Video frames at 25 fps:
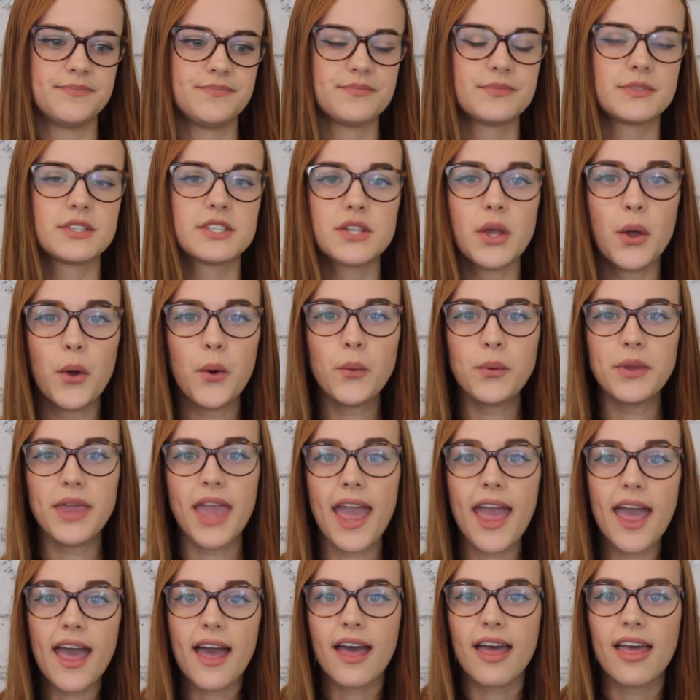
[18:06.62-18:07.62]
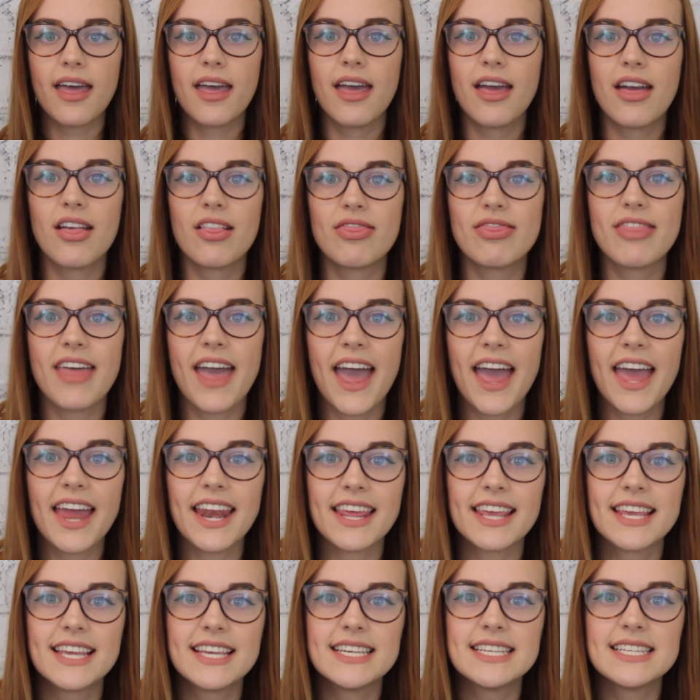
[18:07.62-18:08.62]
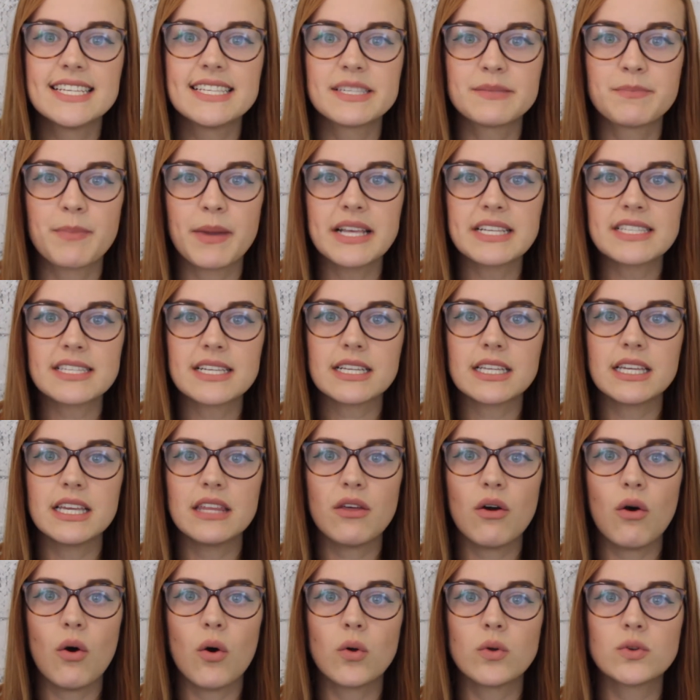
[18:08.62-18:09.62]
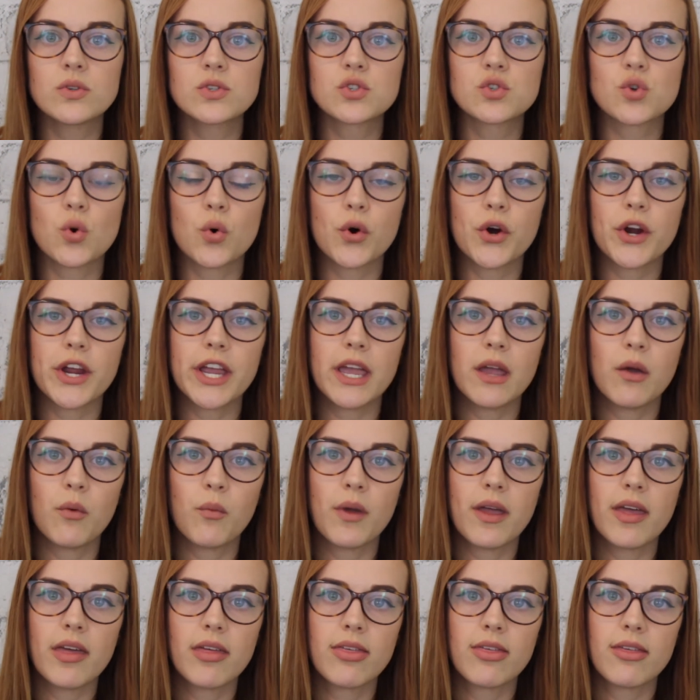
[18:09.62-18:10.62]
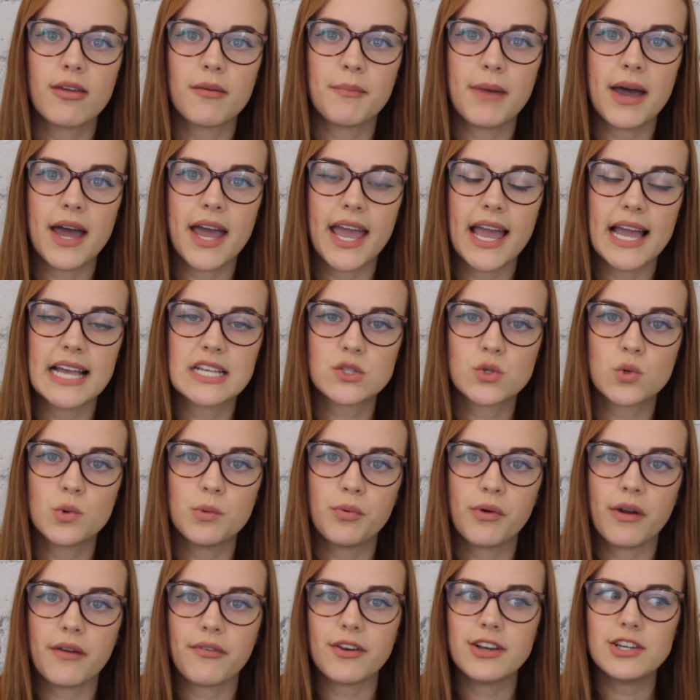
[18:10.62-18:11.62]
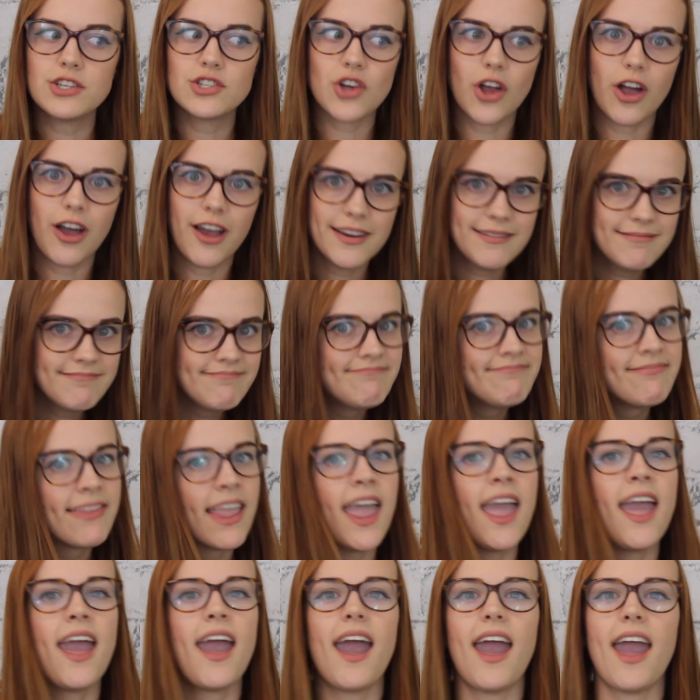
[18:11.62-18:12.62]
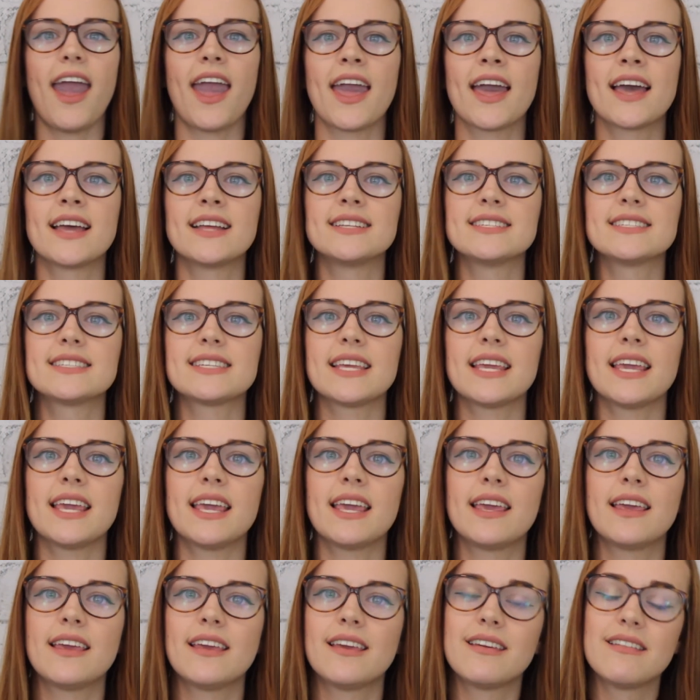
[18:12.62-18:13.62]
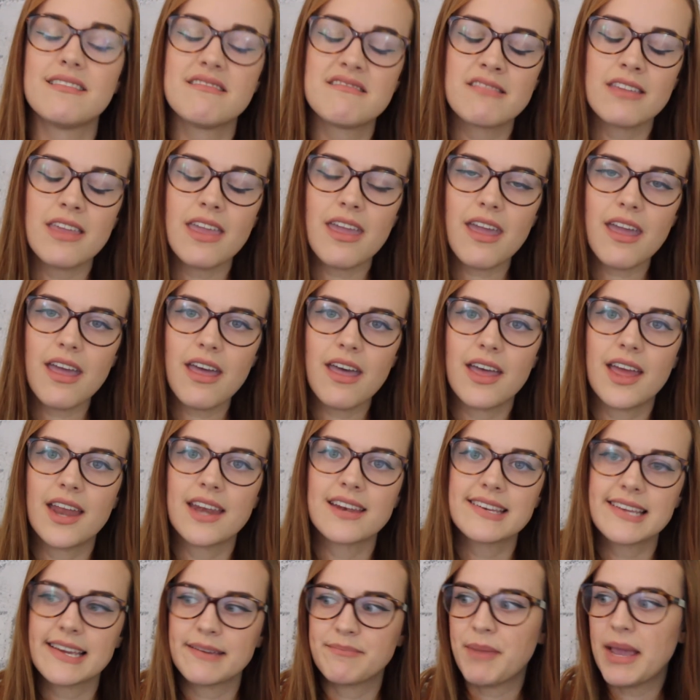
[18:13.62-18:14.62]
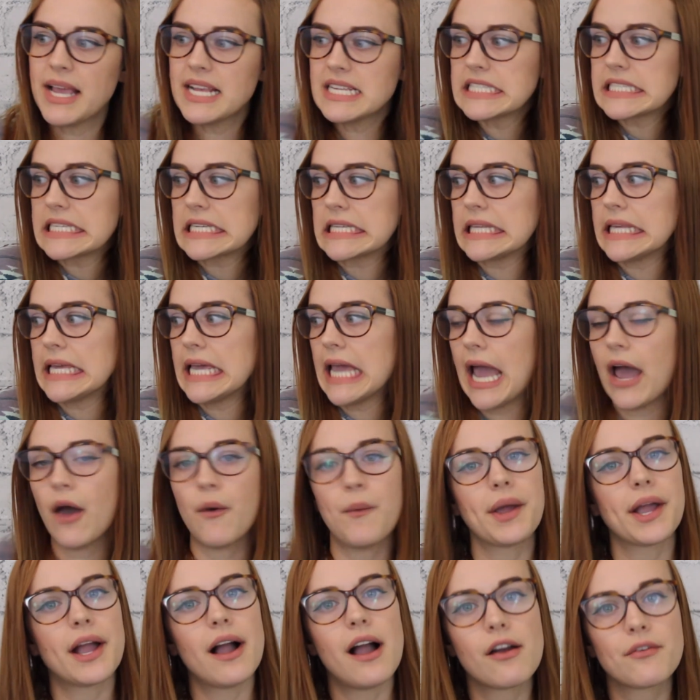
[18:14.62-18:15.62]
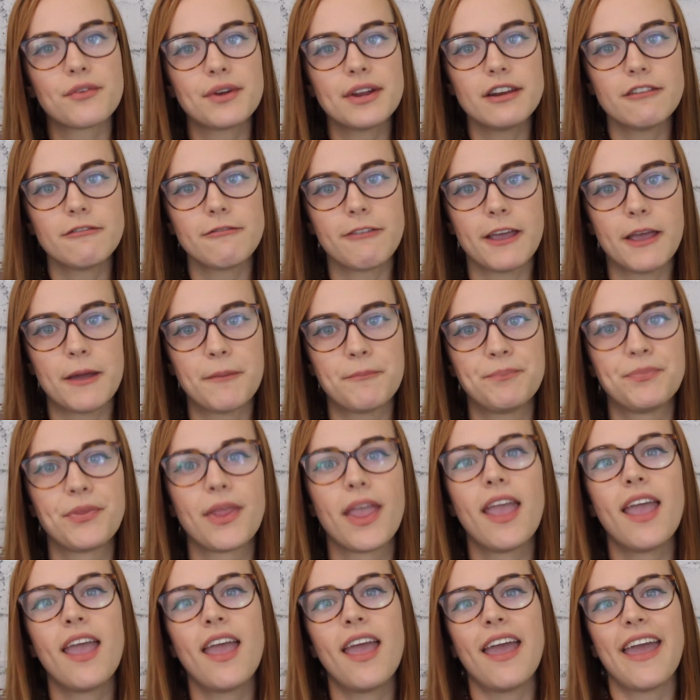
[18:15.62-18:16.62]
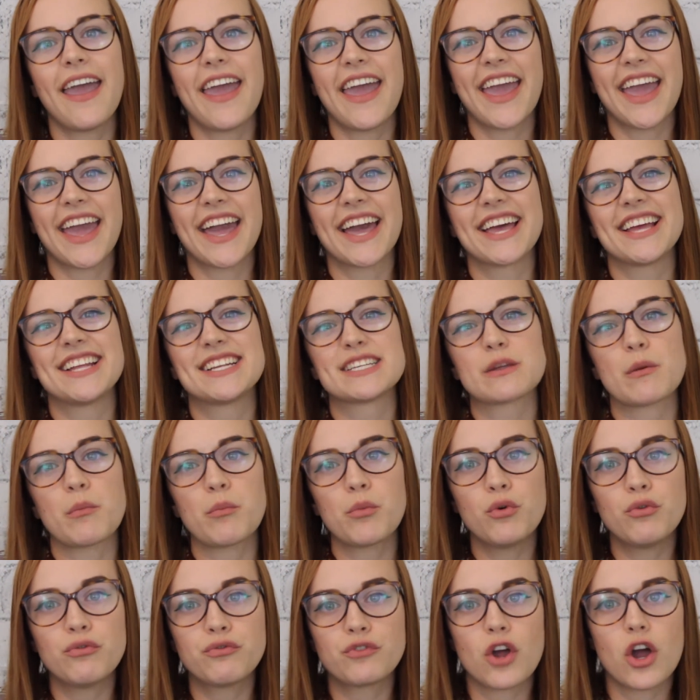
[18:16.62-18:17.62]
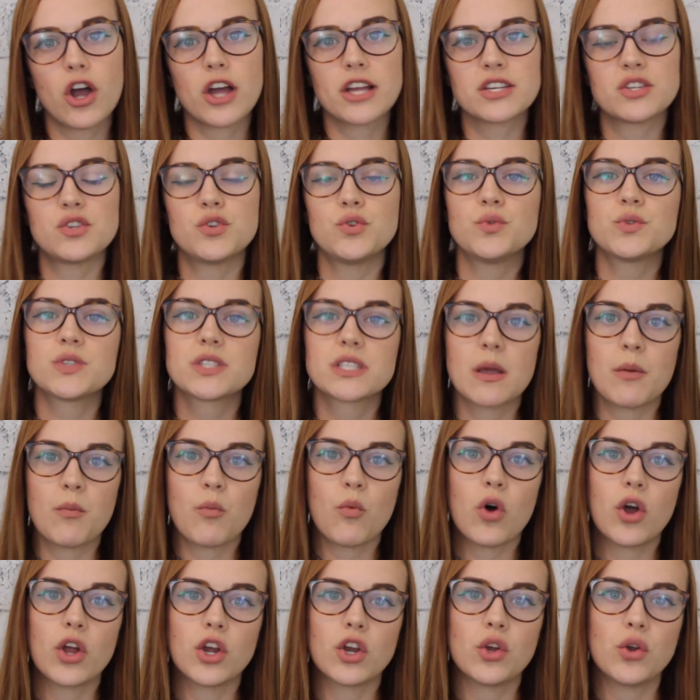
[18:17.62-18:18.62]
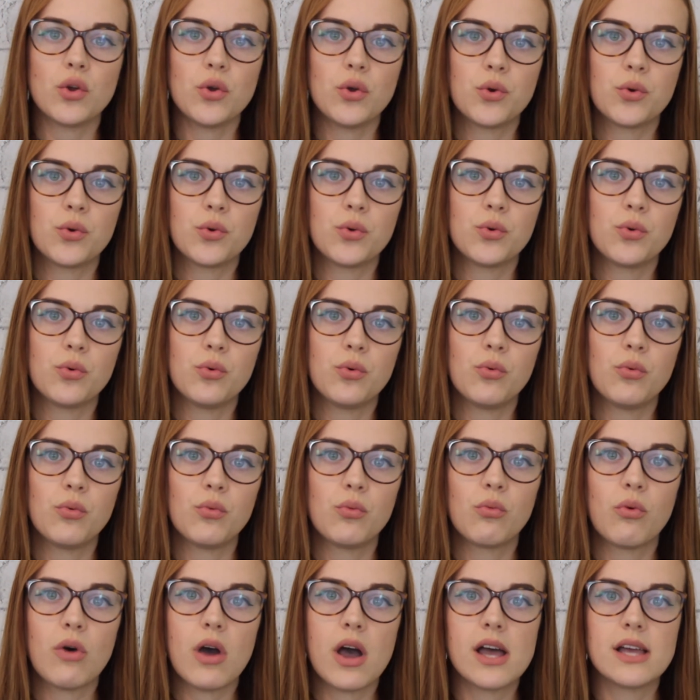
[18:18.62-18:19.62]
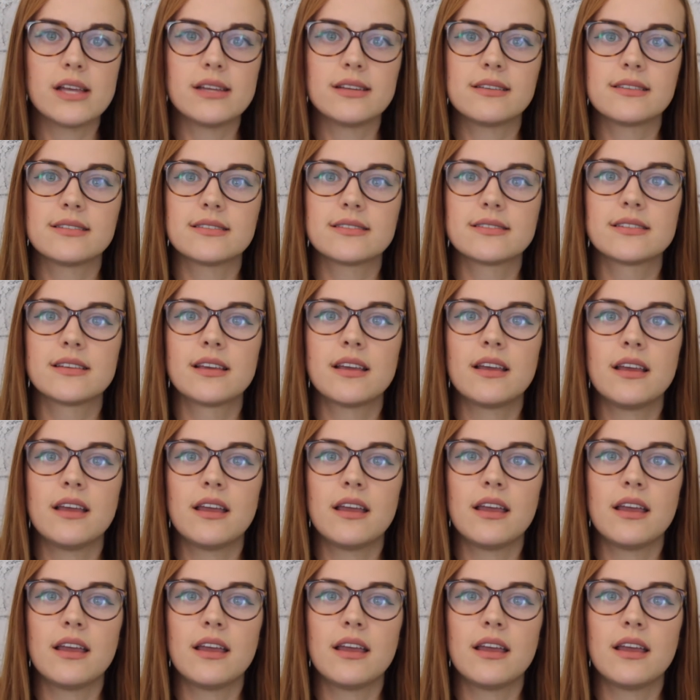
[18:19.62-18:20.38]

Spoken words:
So yeah, that is basically the whole story with my high school boyfriend, John. And yeah, and basically how I got rid of him and moved on to someone who was